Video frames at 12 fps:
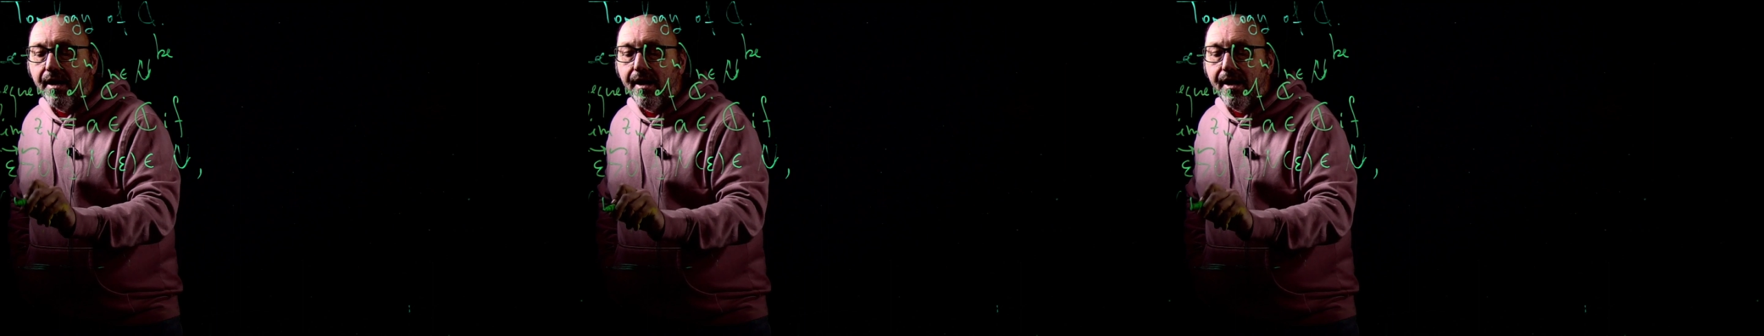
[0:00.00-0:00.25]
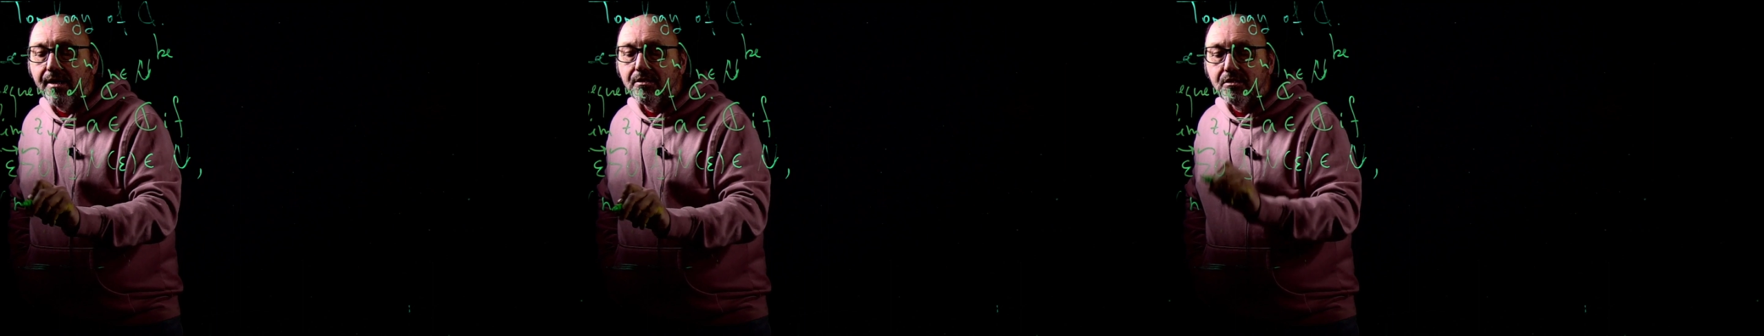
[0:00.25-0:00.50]

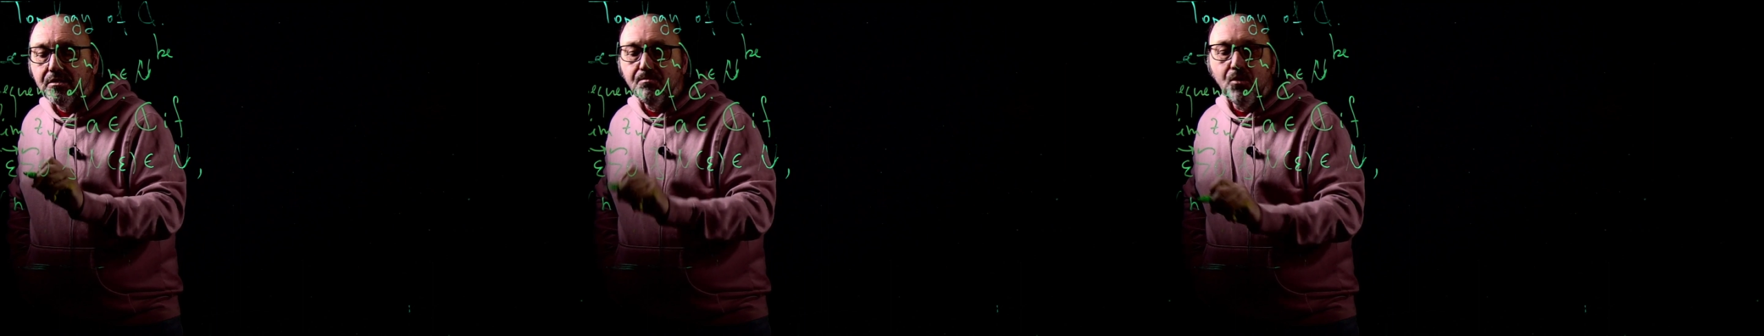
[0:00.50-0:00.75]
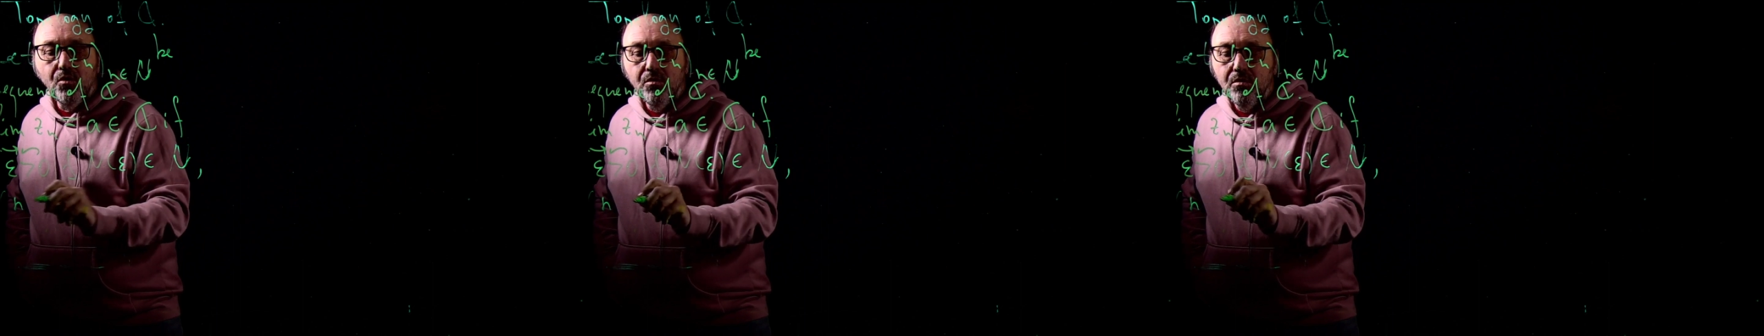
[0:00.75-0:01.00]
n
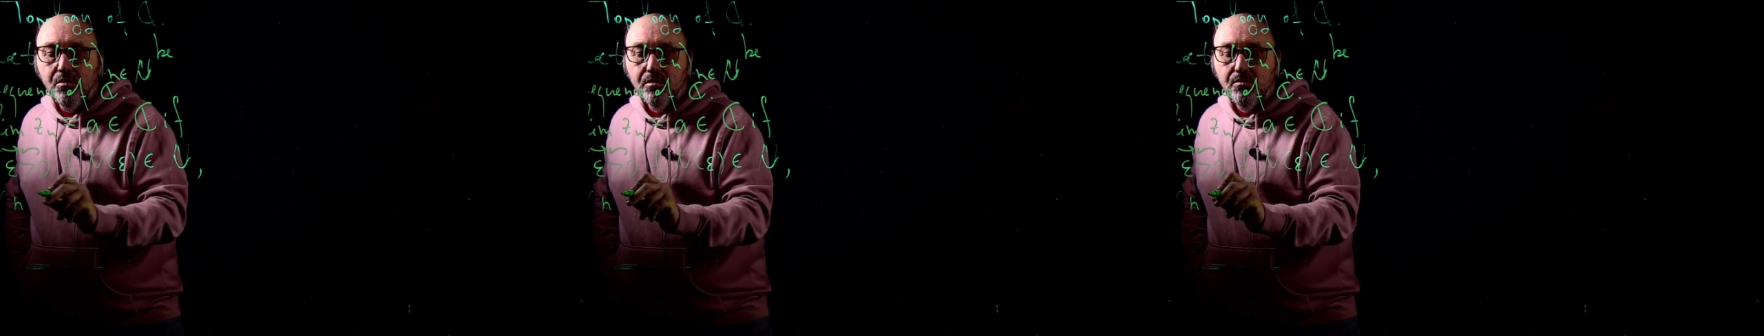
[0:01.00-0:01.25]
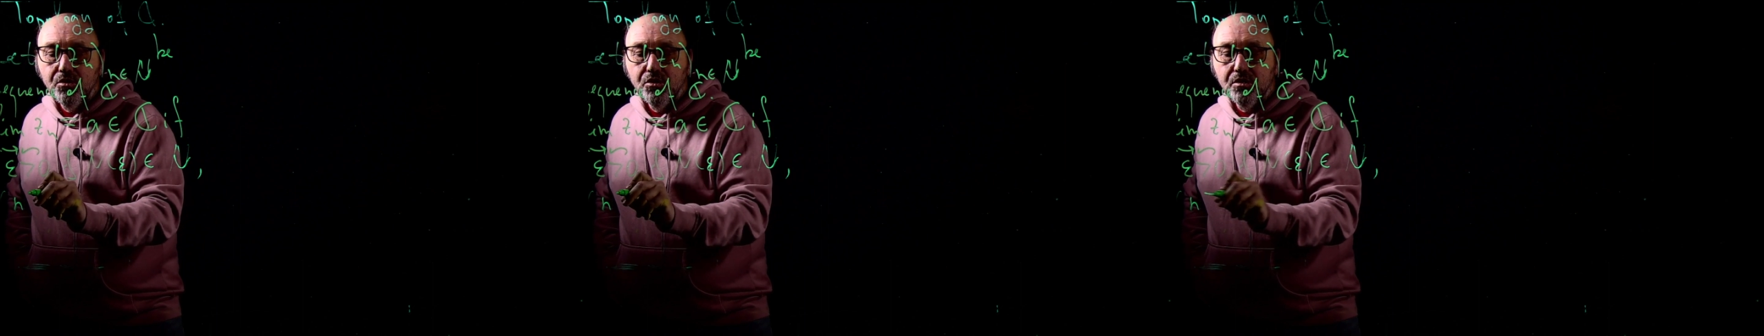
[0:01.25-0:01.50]
small,
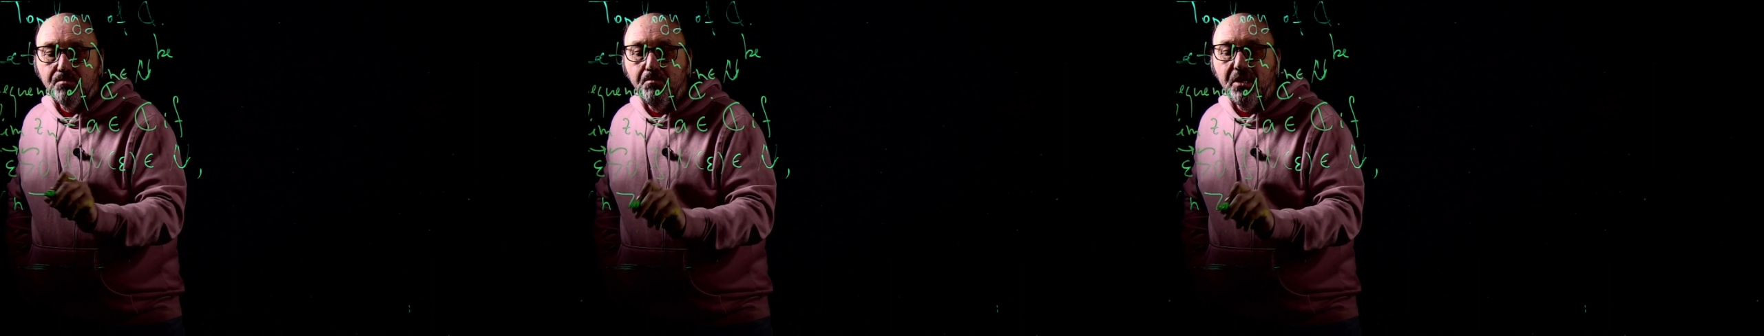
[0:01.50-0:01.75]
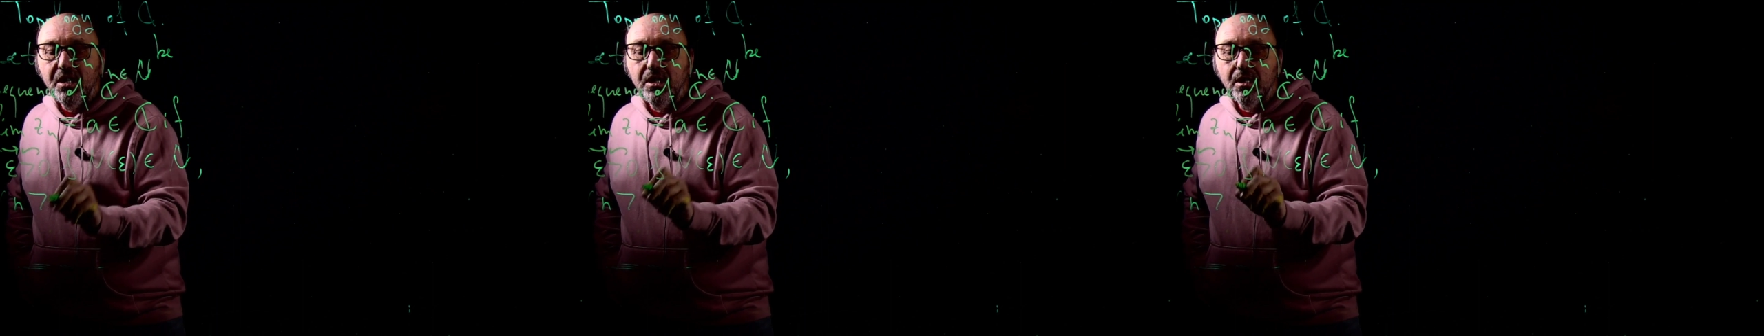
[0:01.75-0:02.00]
which is
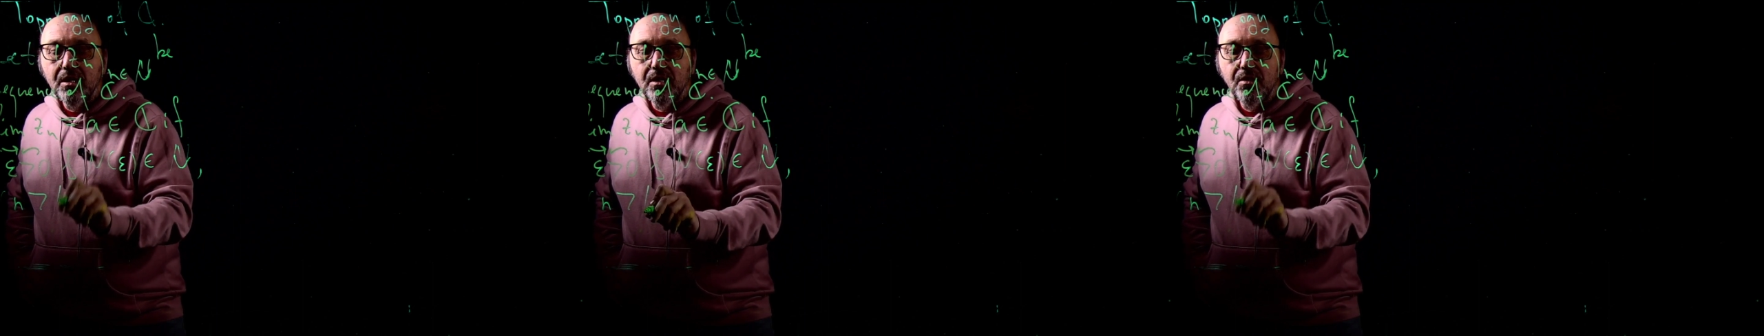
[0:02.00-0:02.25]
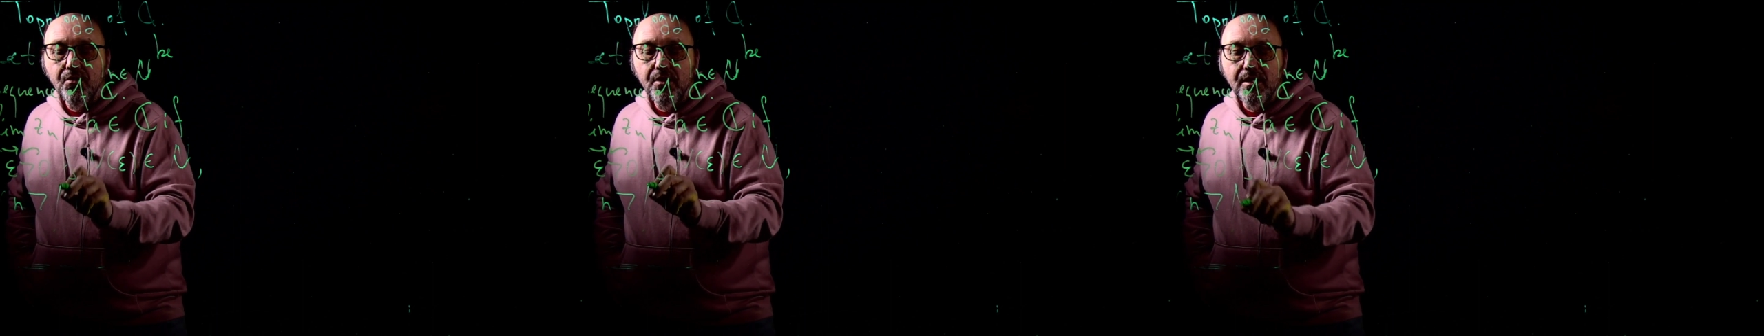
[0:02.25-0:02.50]
bigger
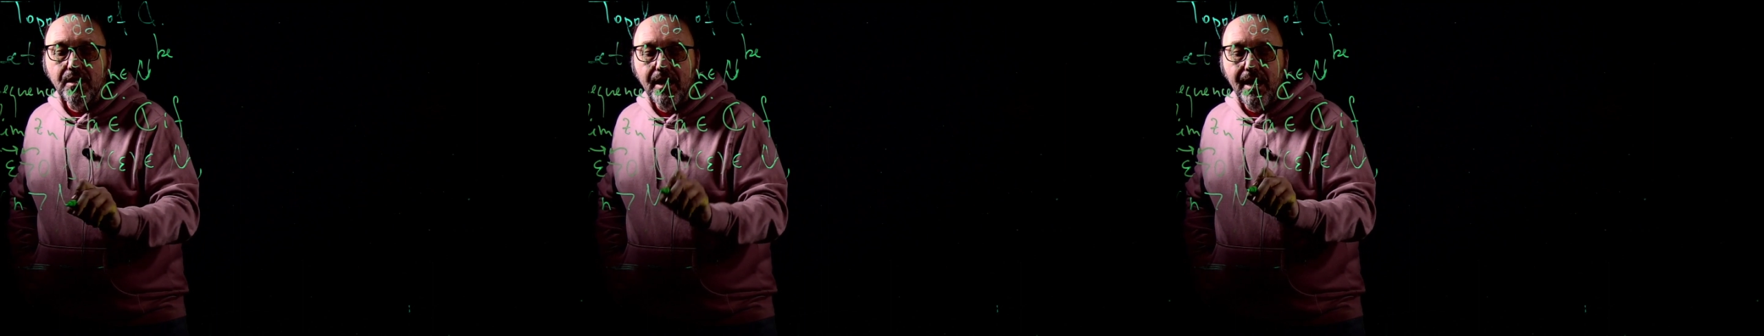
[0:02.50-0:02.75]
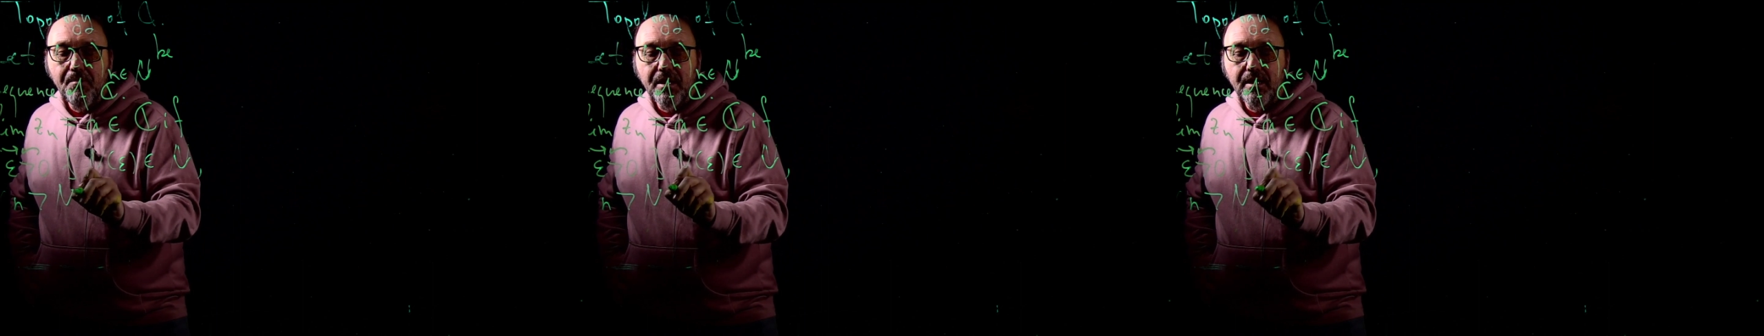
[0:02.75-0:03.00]
than
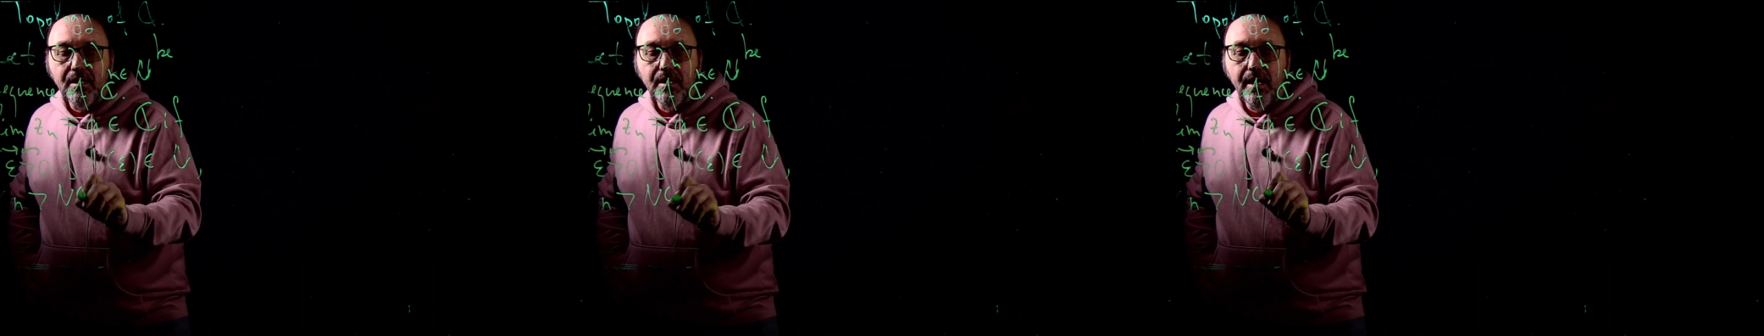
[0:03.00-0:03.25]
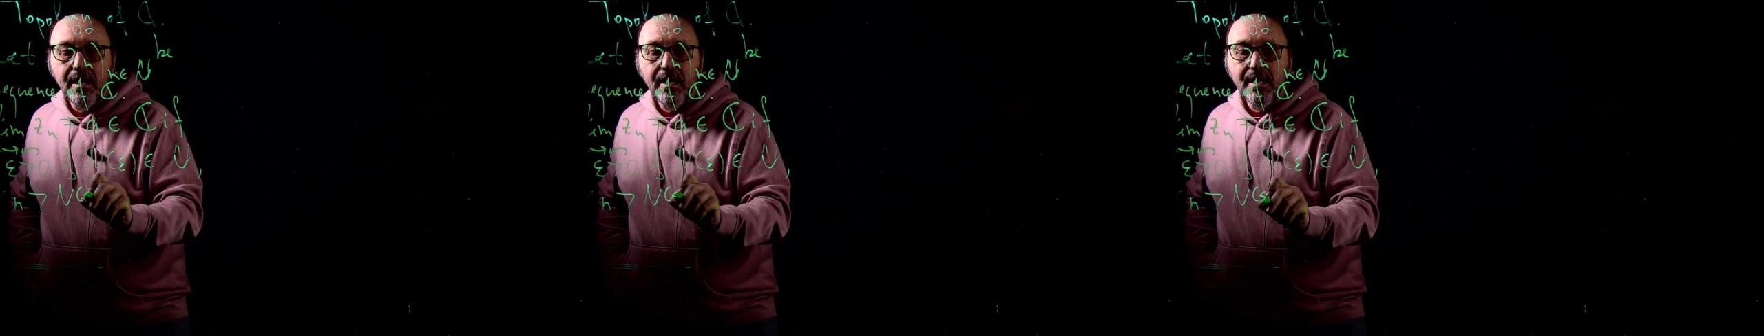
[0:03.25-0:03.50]
capital
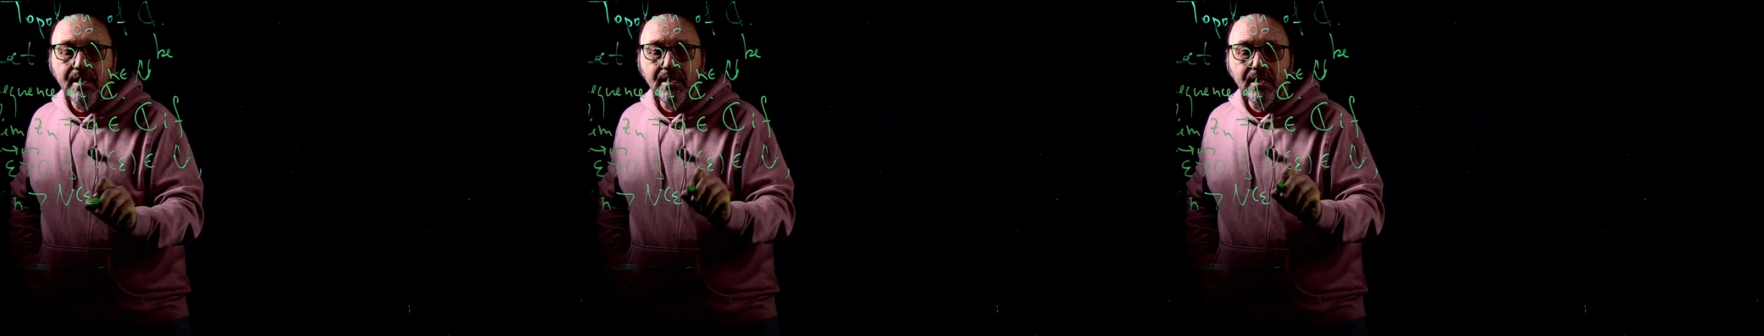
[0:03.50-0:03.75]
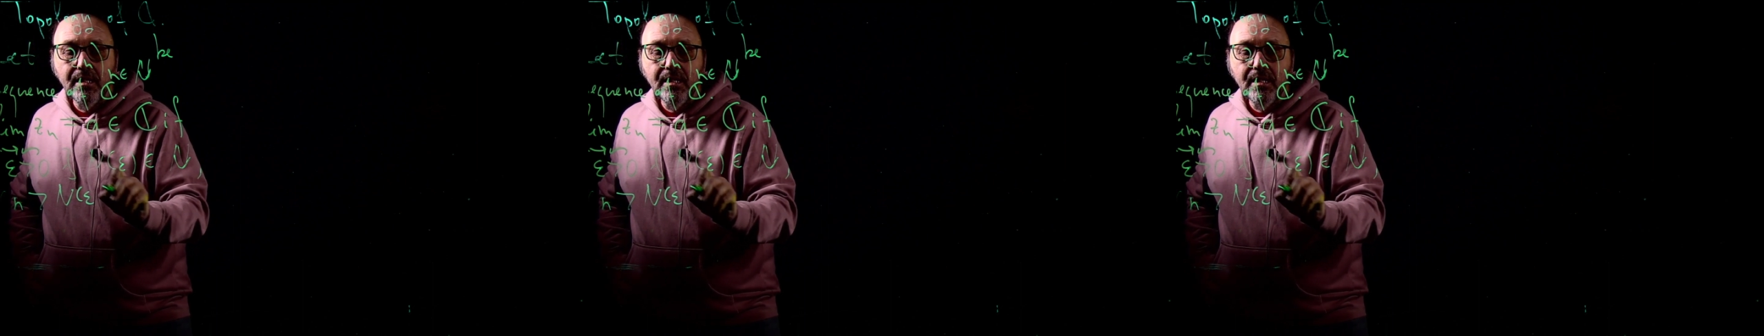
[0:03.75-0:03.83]
N,